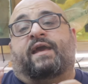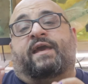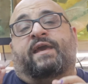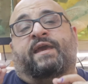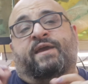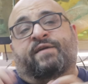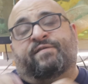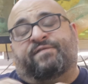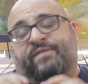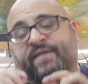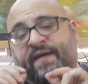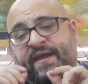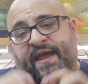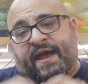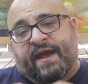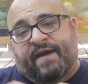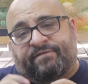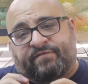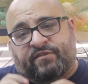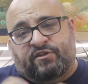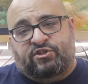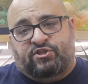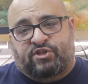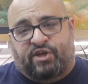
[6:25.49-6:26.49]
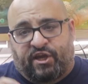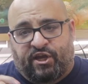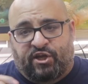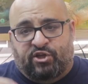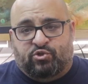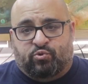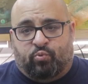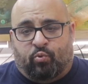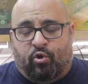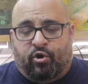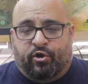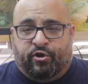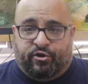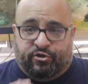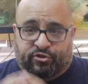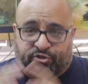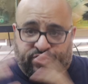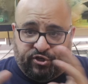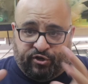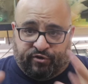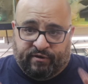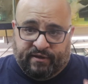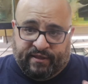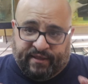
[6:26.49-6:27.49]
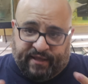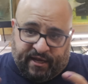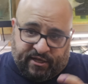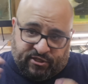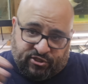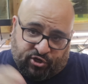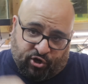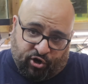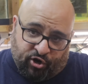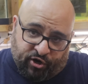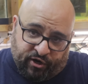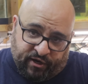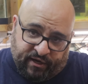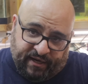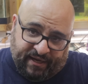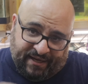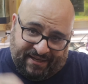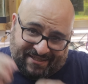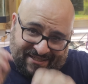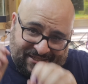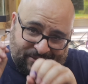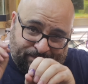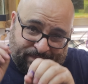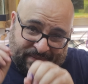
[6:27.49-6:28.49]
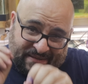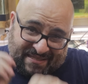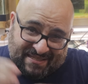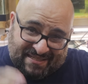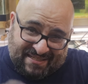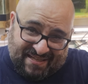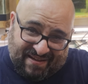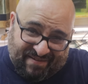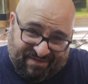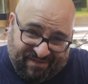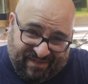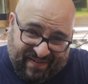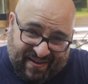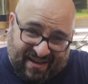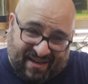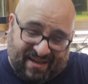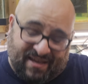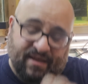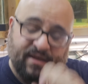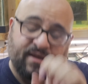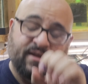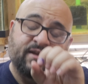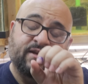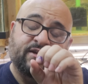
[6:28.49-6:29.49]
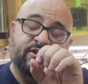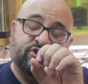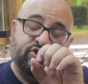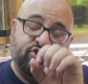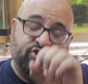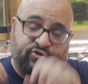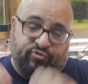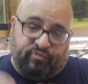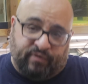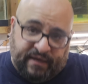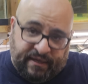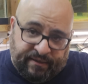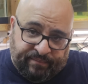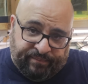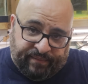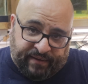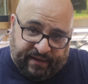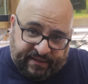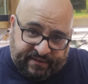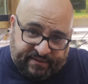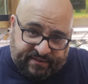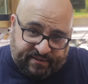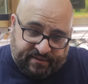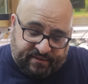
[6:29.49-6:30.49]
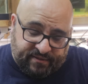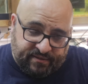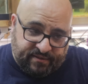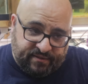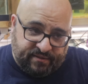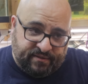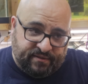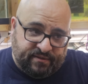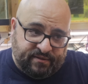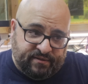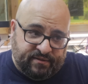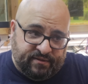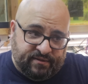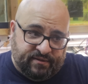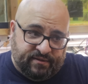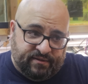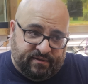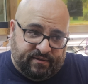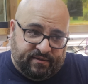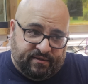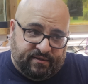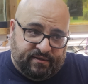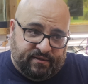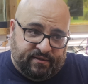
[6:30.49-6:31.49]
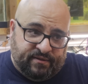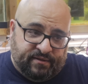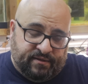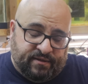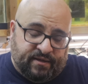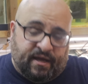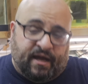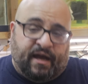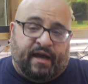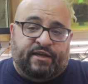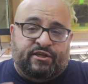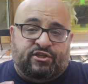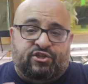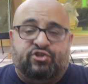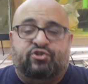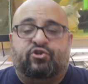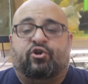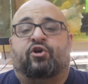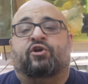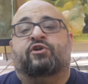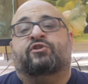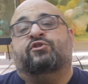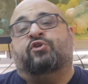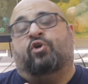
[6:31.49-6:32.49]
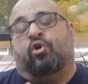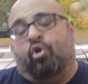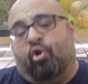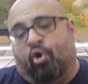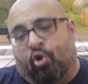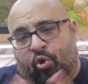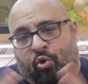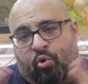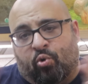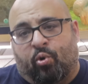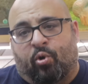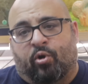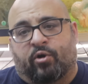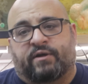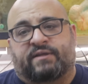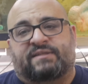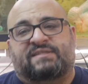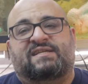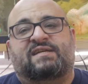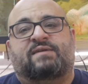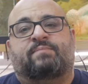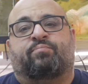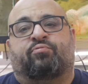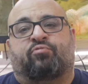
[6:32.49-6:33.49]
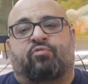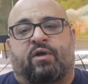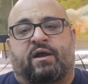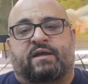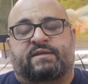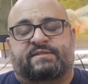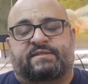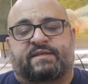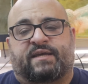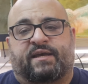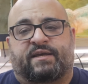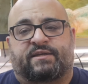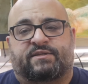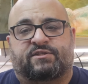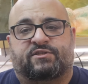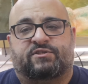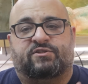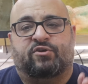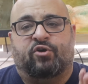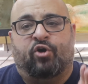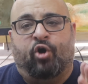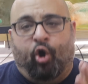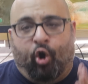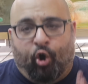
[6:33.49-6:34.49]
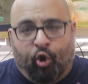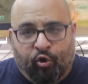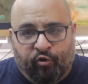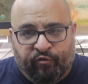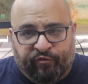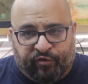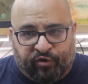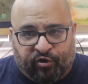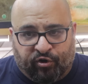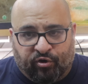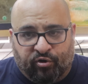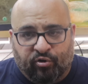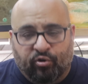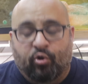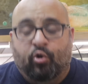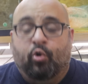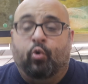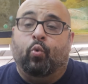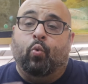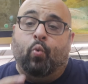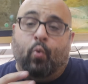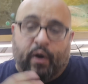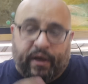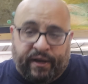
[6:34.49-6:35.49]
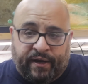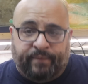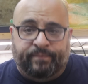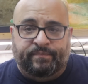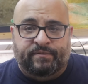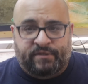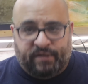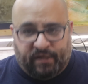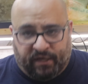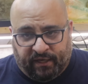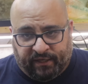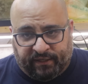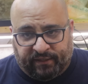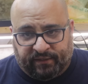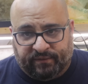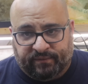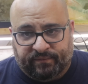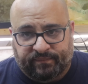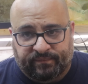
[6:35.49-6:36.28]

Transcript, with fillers: If I have to change water during that targeting specific treatment, I start the whole quarantine process over when I'm done.